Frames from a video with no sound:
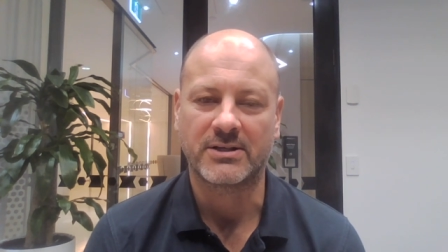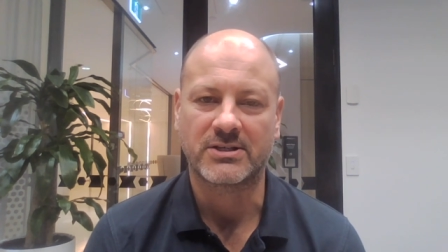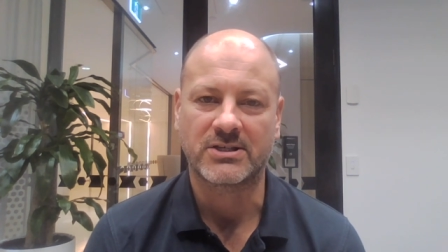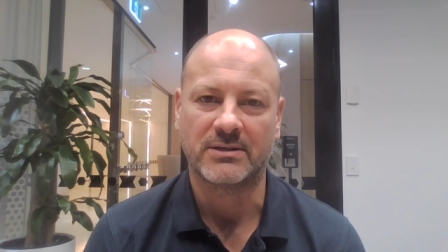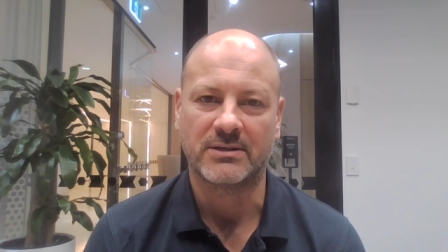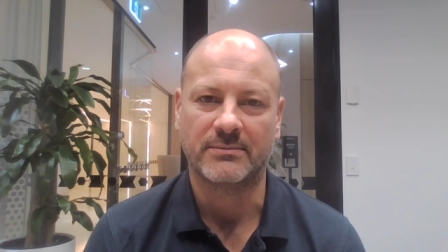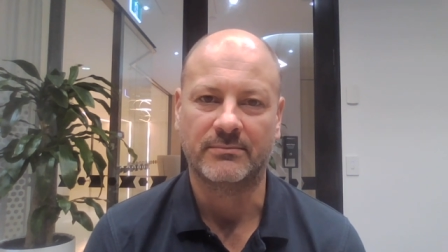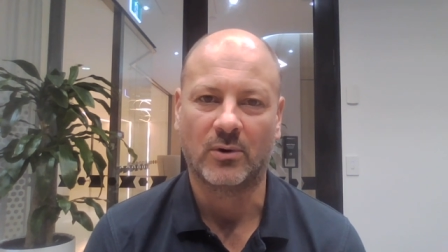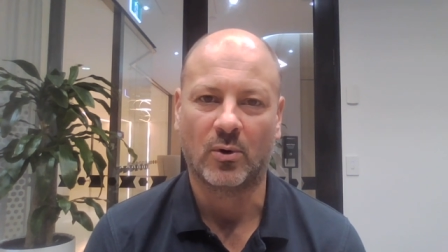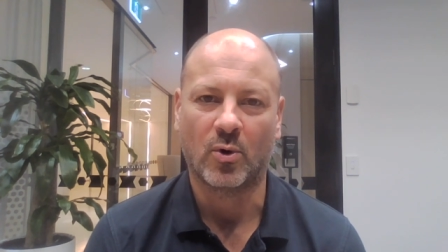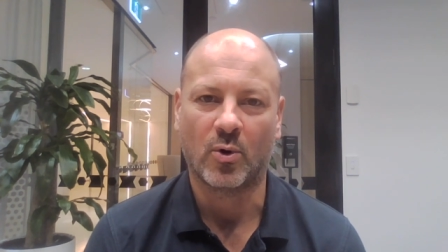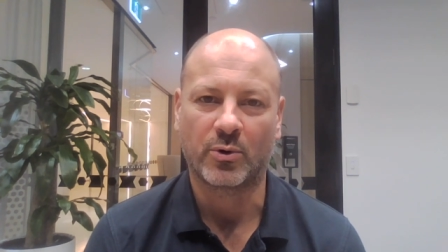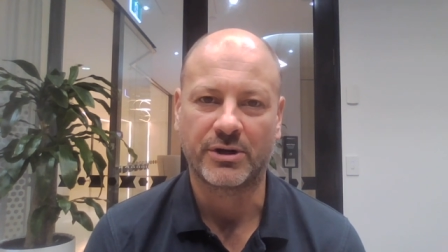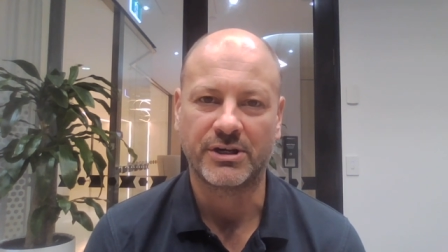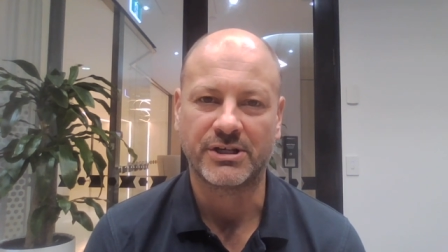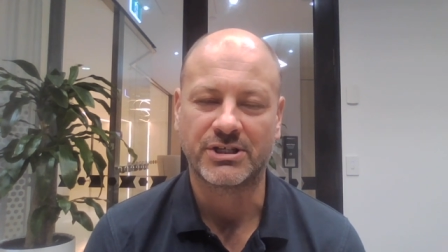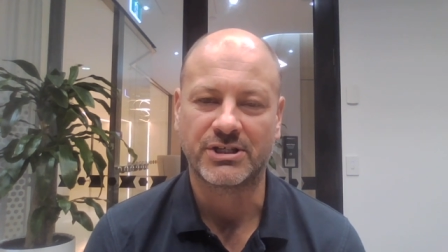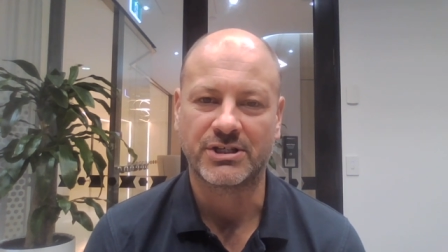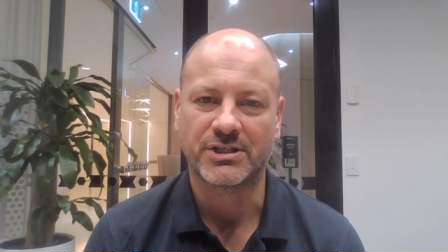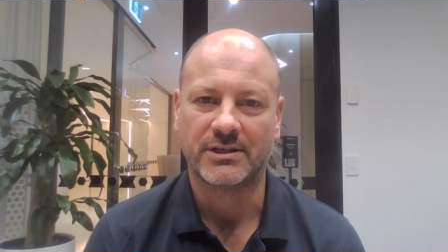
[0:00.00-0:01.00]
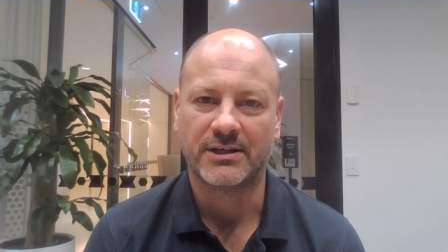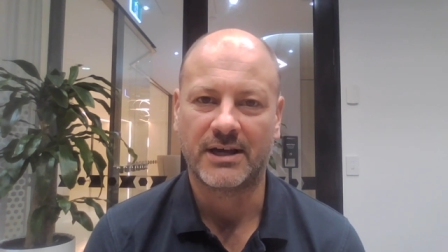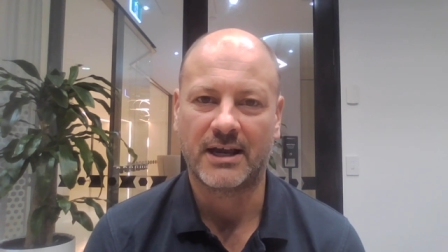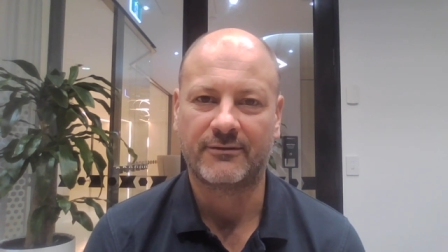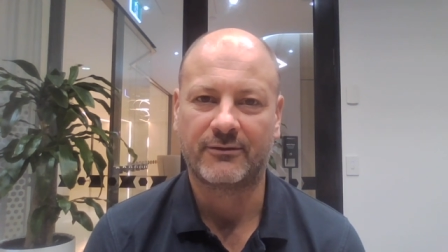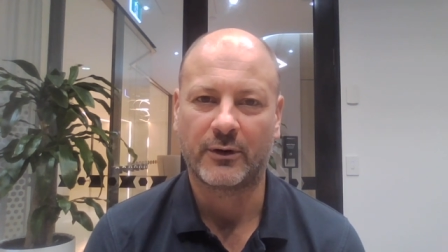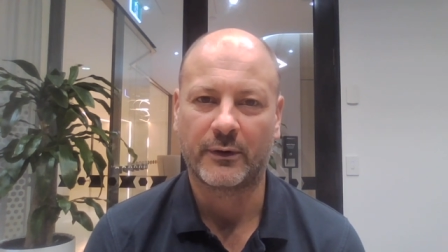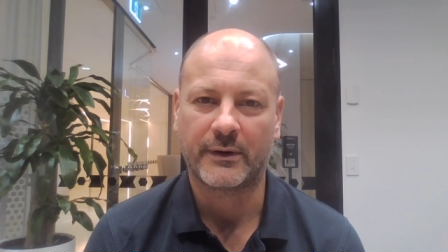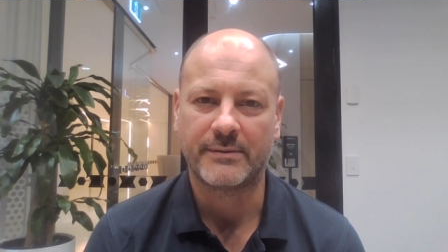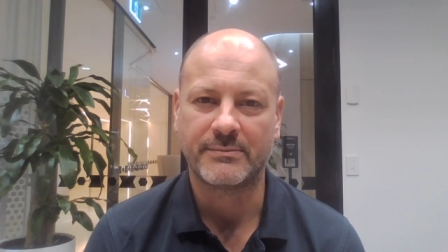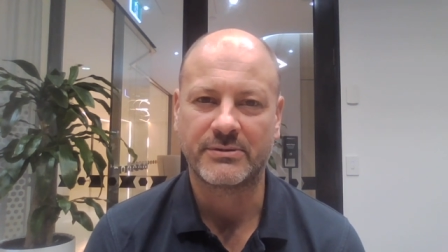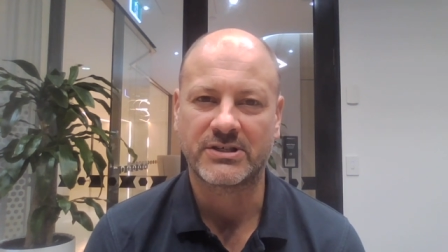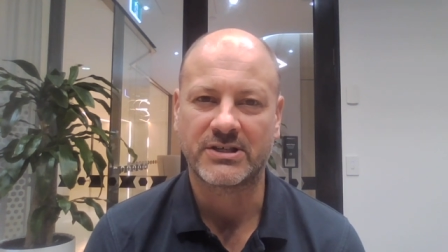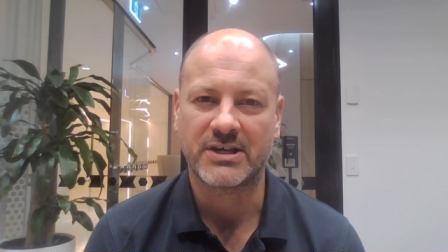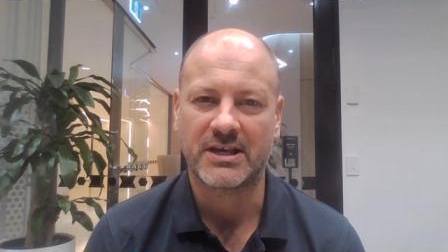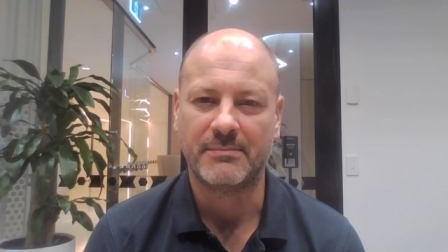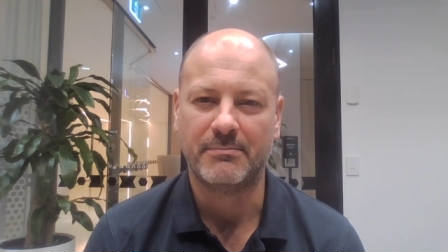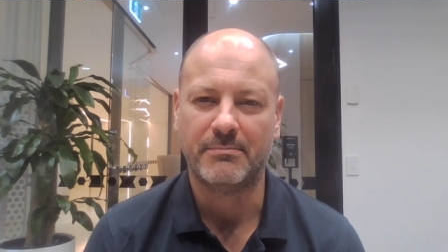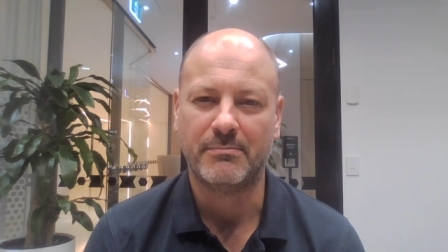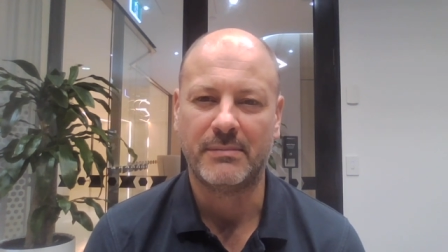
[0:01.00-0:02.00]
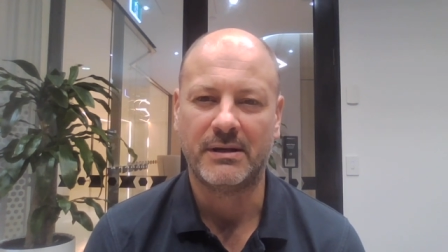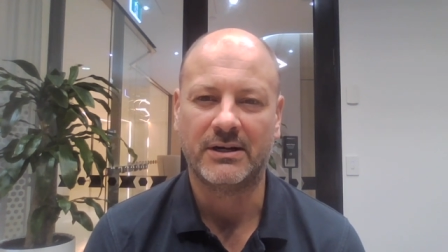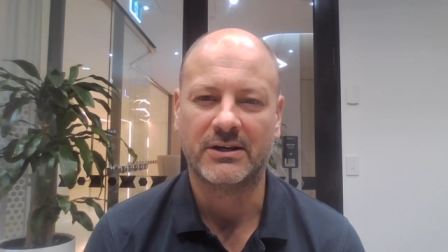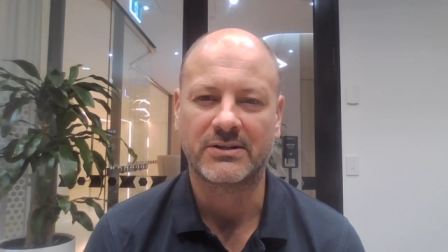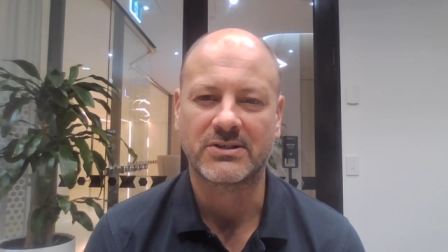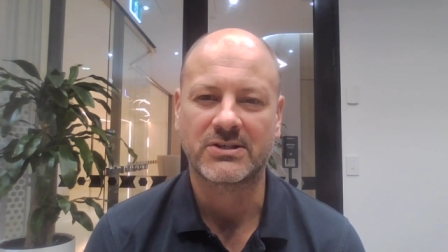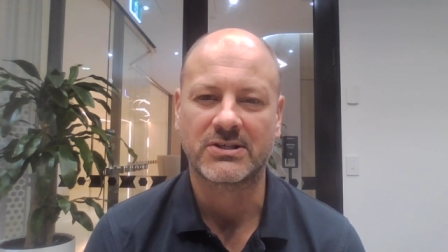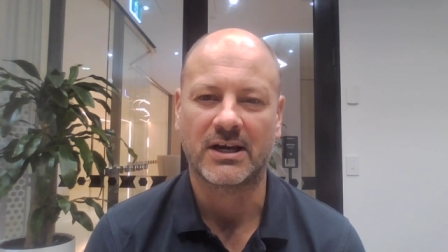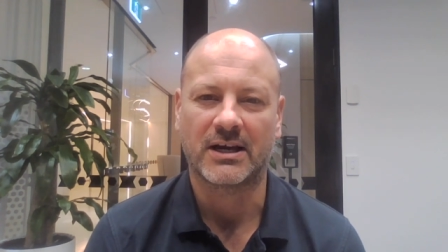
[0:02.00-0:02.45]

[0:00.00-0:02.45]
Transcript: some hawkish F O M C minutes.